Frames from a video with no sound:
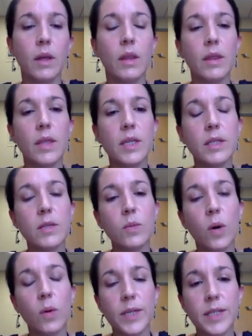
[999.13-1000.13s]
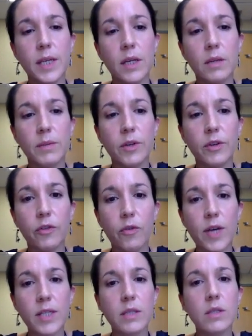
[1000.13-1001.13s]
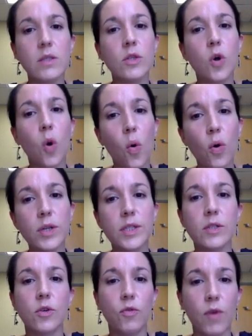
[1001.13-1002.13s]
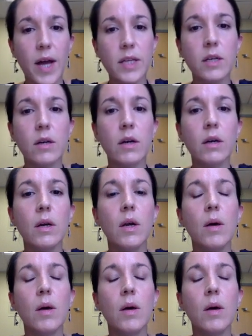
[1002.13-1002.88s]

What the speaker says: And this is what we see on immunofluorescence, coarse, granular,